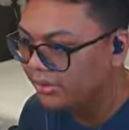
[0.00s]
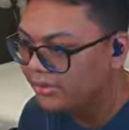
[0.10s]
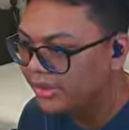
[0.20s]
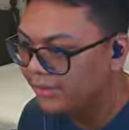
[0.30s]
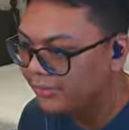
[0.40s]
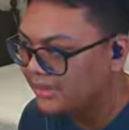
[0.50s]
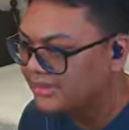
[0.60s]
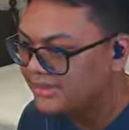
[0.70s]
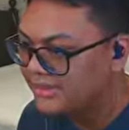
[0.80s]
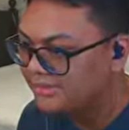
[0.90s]
only thing I would like to
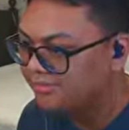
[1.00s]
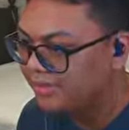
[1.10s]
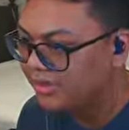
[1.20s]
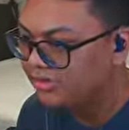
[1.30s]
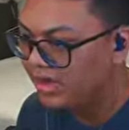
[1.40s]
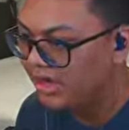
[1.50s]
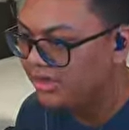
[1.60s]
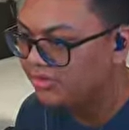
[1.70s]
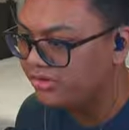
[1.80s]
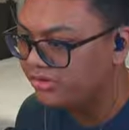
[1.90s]
see be
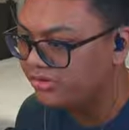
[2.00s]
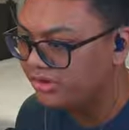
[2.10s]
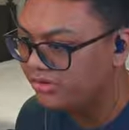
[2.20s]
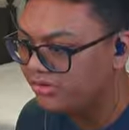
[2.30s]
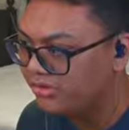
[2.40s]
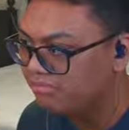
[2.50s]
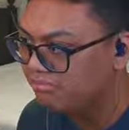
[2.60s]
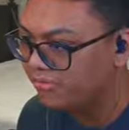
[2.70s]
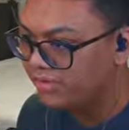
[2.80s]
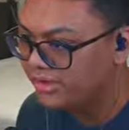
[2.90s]
changed is just
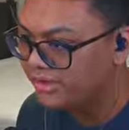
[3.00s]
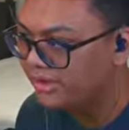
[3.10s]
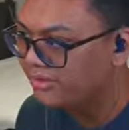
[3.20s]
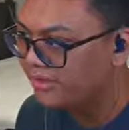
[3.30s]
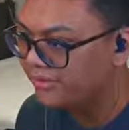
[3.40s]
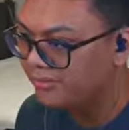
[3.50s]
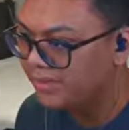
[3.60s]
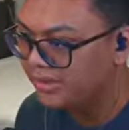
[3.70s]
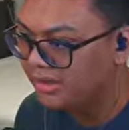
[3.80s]
really nothing, if I'm being